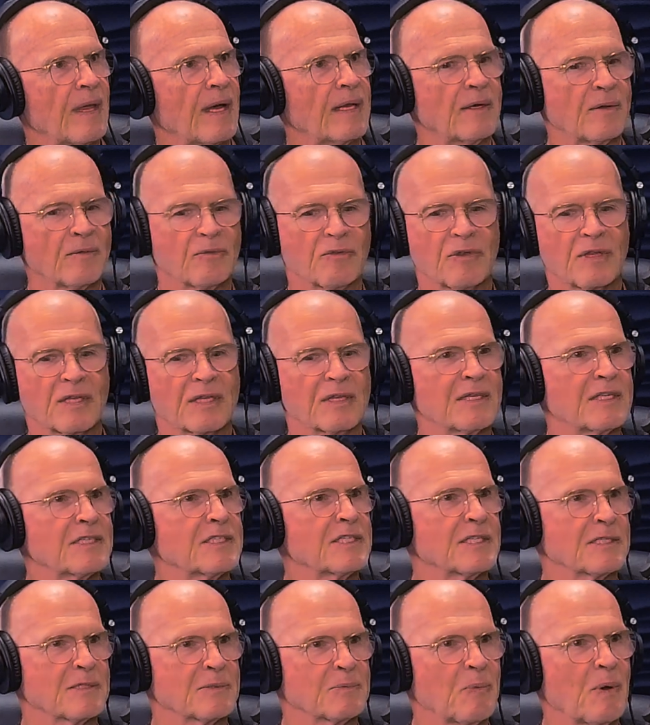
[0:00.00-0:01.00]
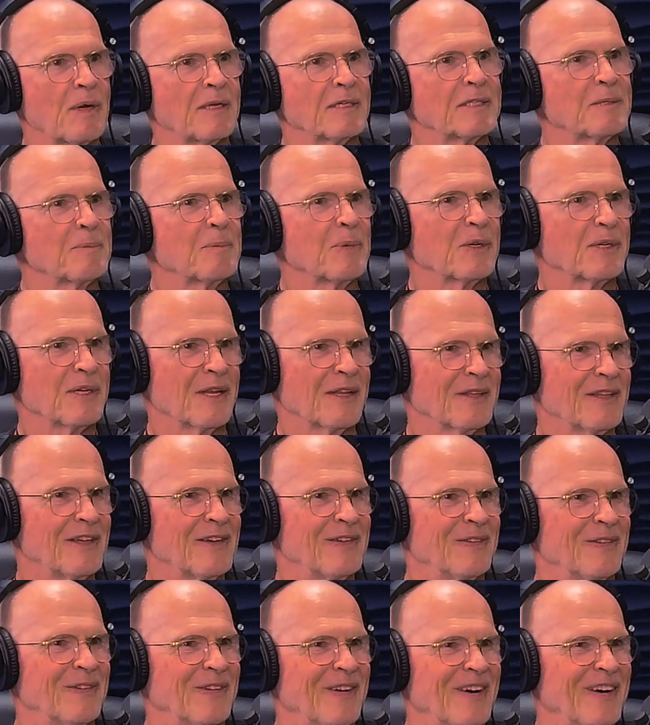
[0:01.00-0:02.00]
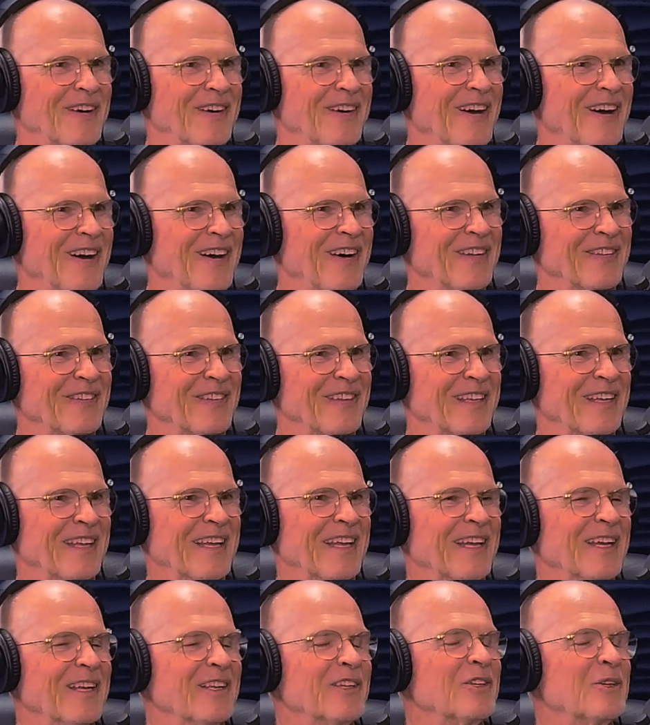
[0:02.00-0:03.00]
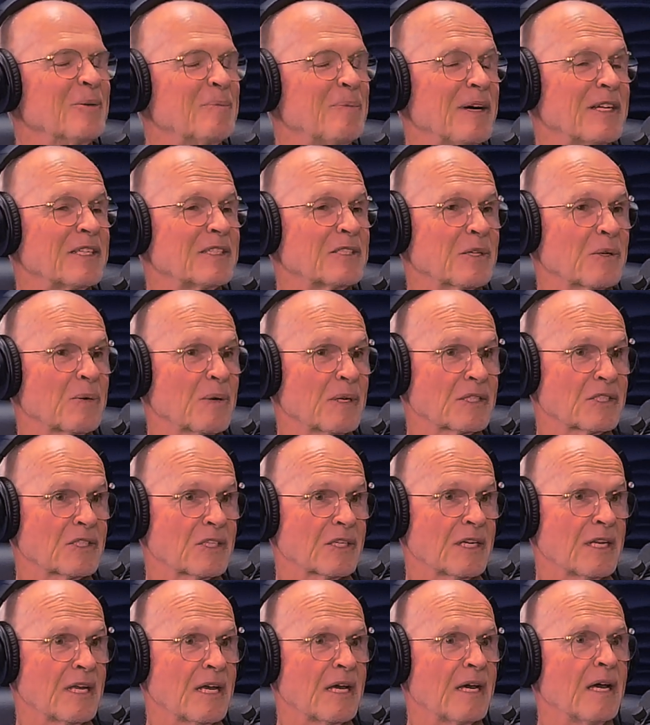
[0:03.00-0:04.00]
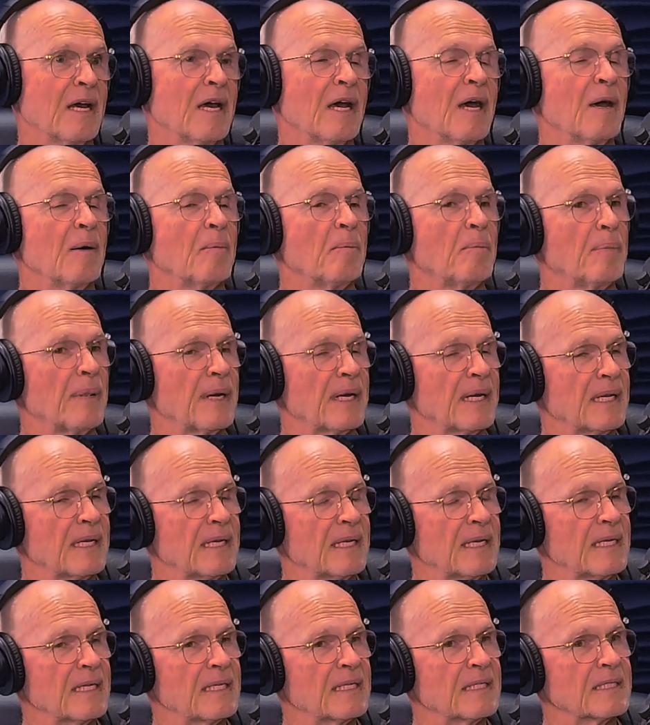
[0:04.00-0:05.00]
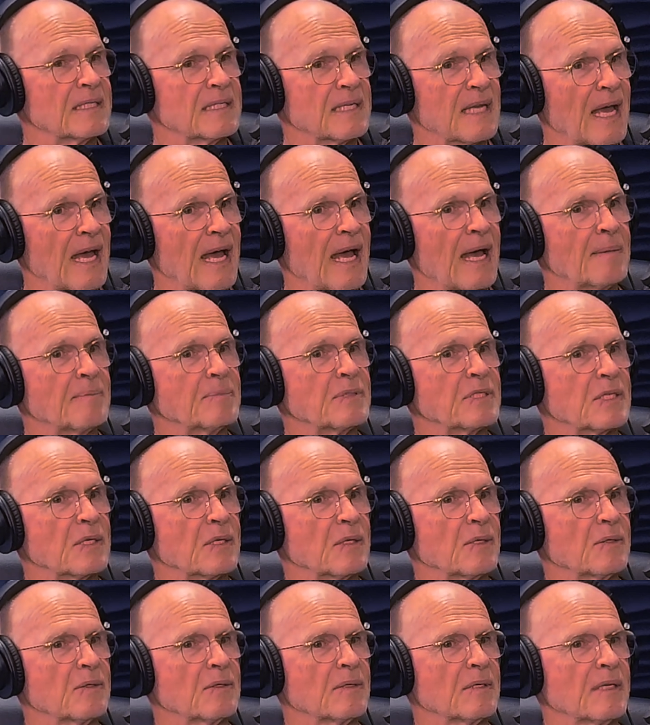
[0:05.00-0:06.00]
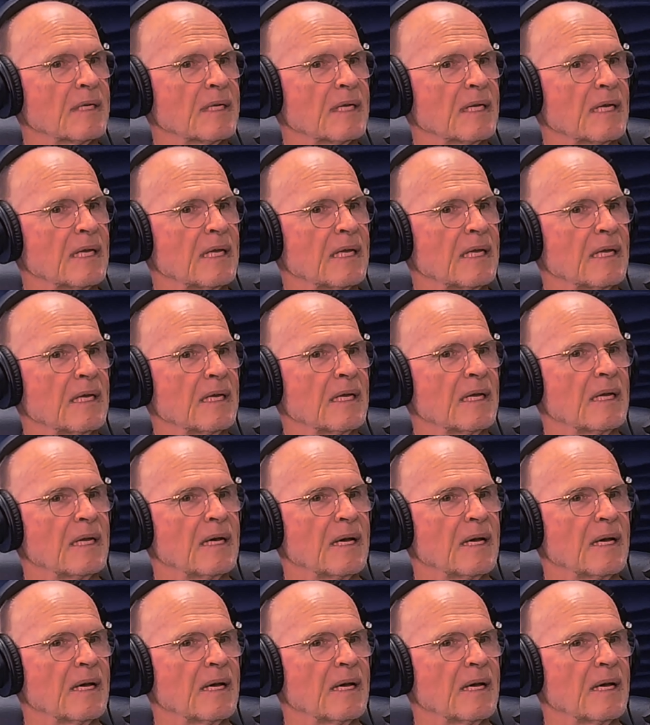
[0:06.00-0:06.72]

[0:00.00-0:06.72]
don't think this is one to put on, on the new patient questionnaire, but it is absolutely